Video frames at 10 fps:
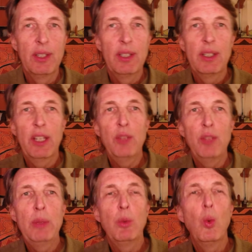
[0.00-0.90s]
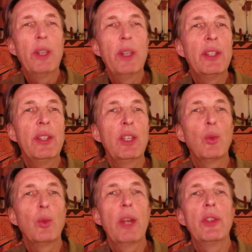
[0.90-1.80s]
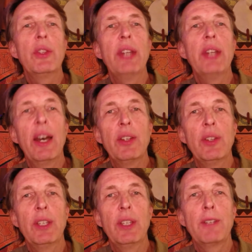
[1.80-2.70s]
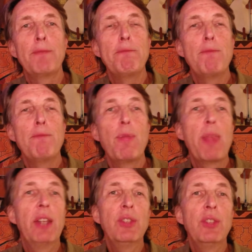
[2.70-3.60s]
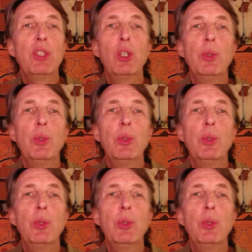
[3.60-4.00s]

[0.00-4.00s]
Telling people what to think rather than how to think. And this includes